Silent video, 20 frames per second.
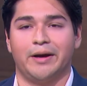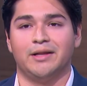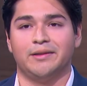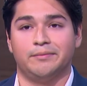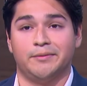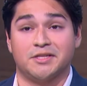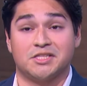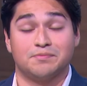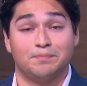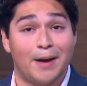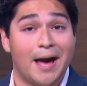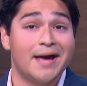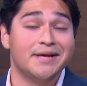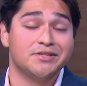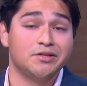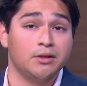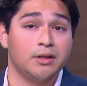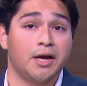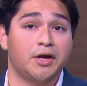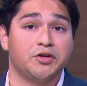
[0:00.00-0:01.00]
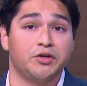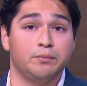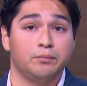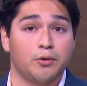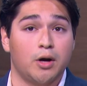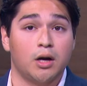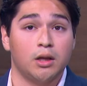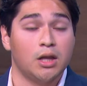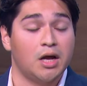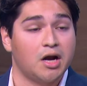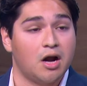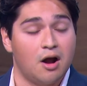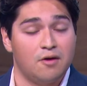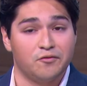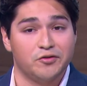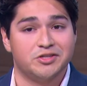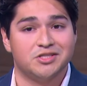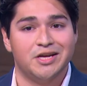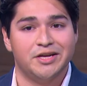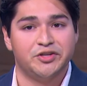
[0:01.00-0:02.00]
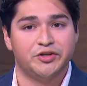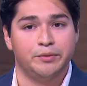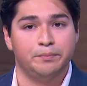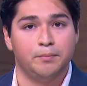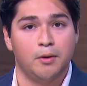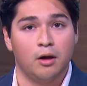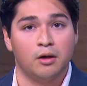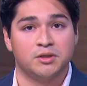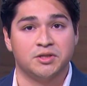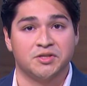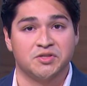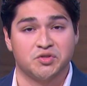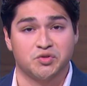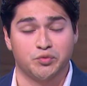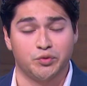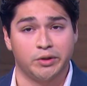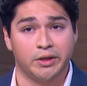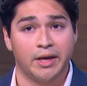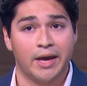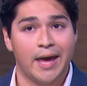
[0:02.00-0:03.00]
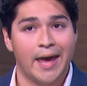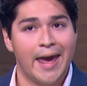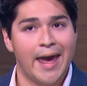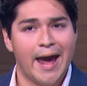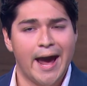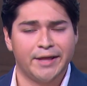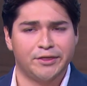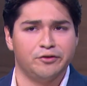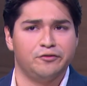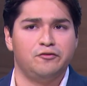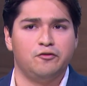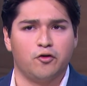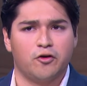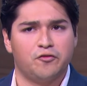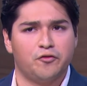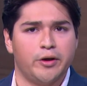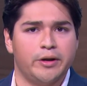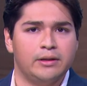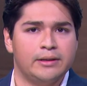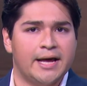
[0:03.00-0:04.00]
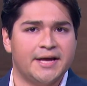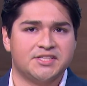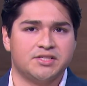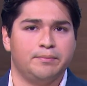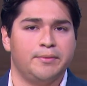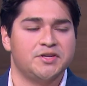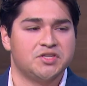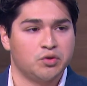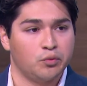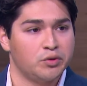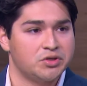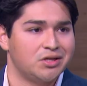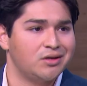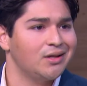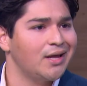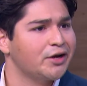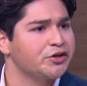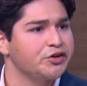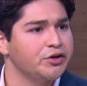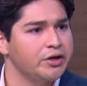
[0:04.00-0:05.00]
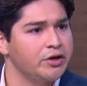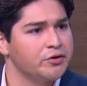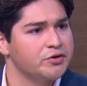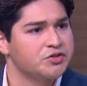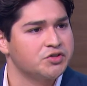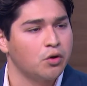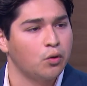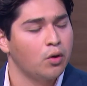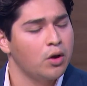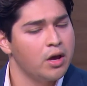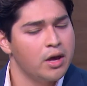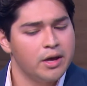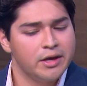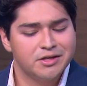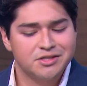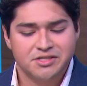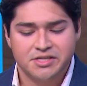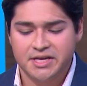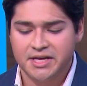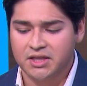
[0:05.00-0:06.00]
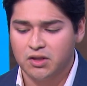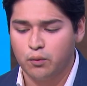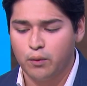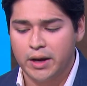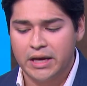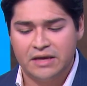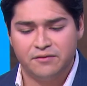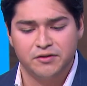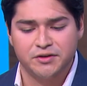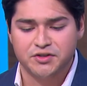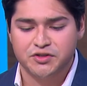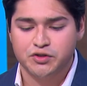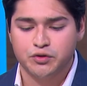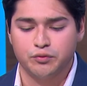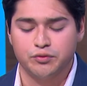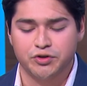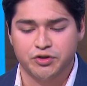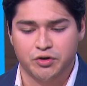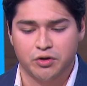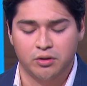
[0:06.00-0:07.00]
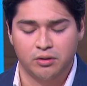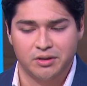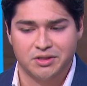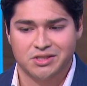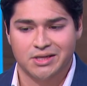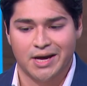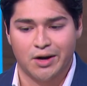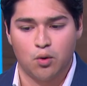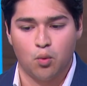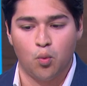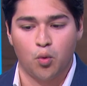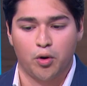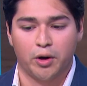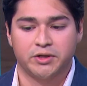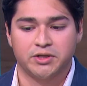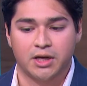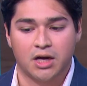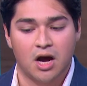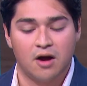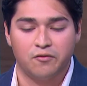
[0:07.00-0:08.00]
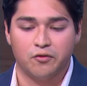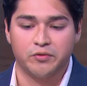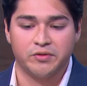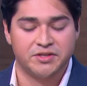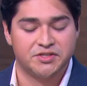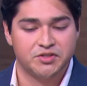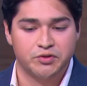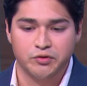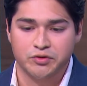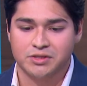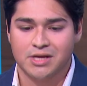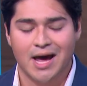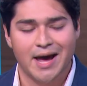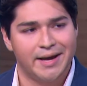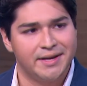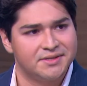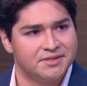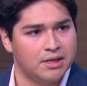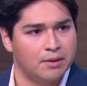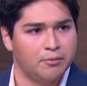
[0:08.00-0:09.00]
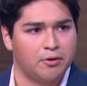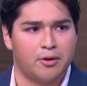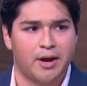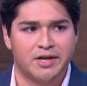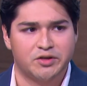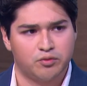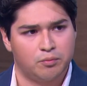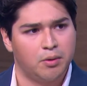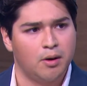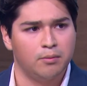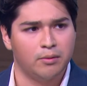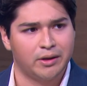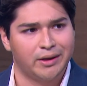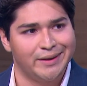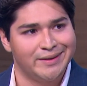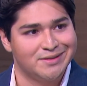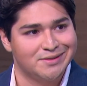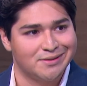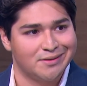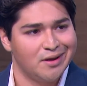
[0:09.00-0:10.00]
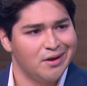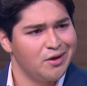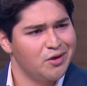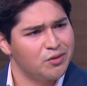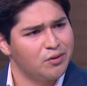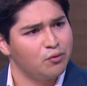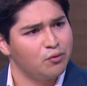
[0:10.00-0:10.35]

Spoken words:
this past election brought a lot of conversation. Politics was really at the forefront. Last semester was an election year, so seeing the way even student journalists kind of work to cover these two sides, Democrats, Republicans, and the